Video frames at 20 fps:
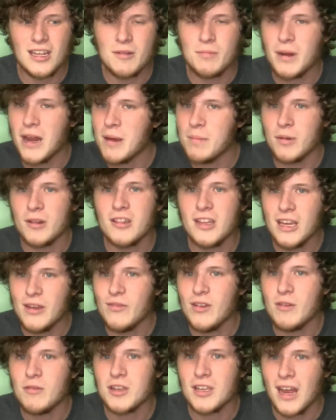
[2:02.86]
but I believe
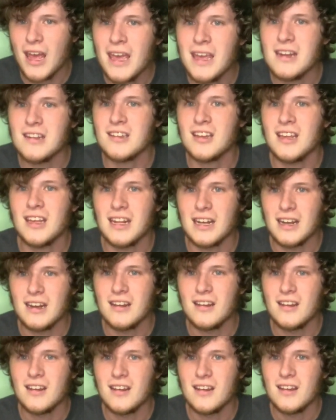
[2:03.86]
he was 18
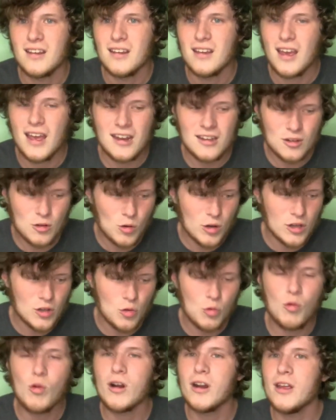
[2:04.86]
and scored
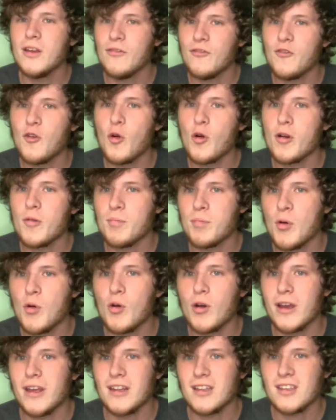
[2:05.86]
24
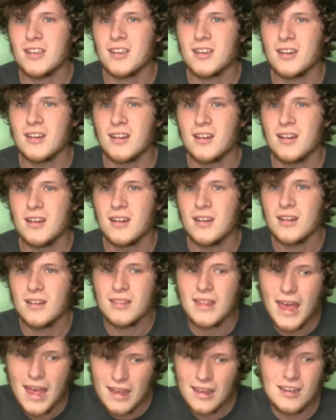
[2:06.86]
points.
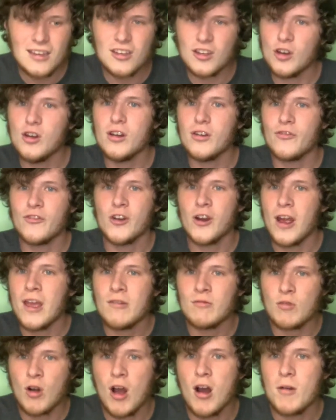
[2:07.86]
That is good for a
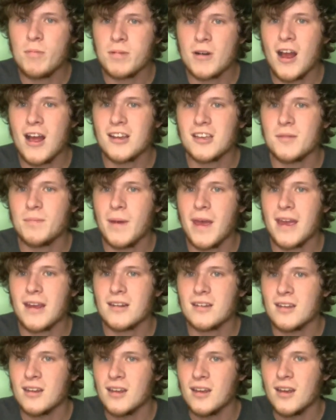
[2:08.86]
raw
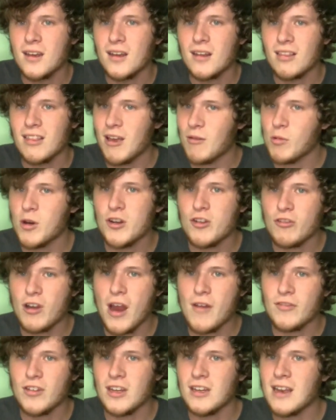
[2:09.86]
prospect that we're
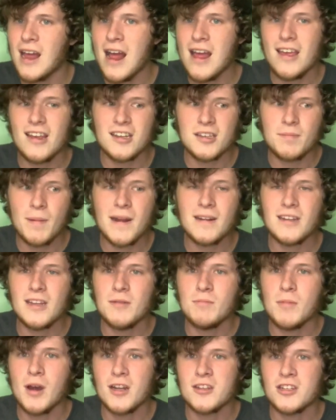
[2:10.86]
drafting, not
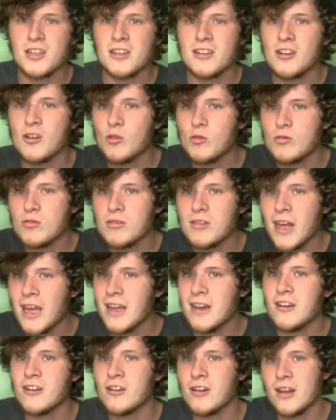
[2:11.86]
expecting much until
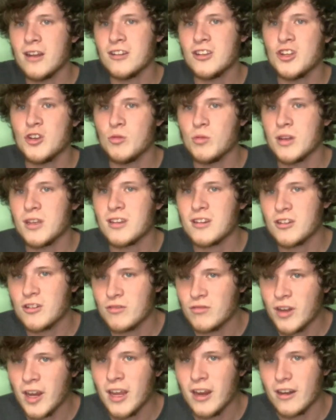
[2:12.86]
later into his
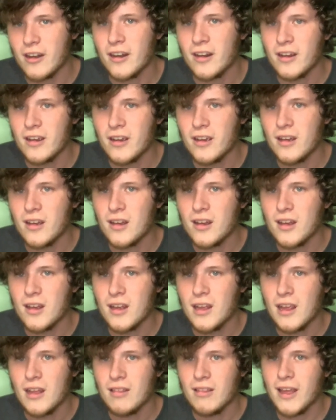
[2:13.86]
career.
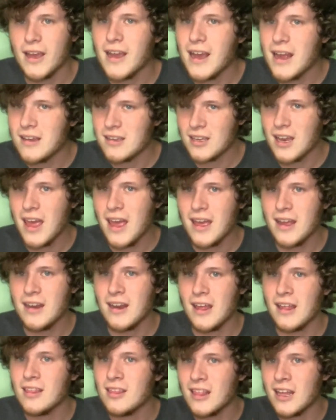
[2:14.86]
Like I said,
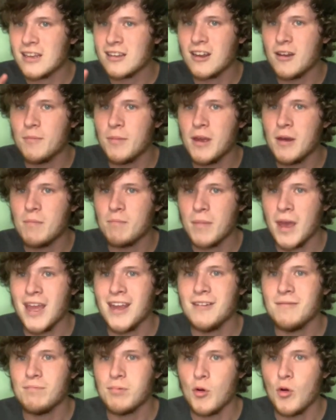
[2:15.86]
and that's going to be a
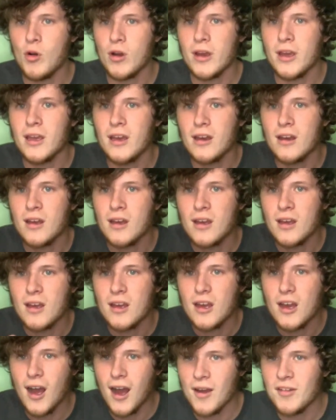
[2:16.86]
main point
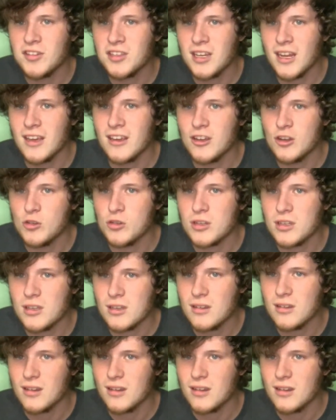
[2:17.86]
of Sekou's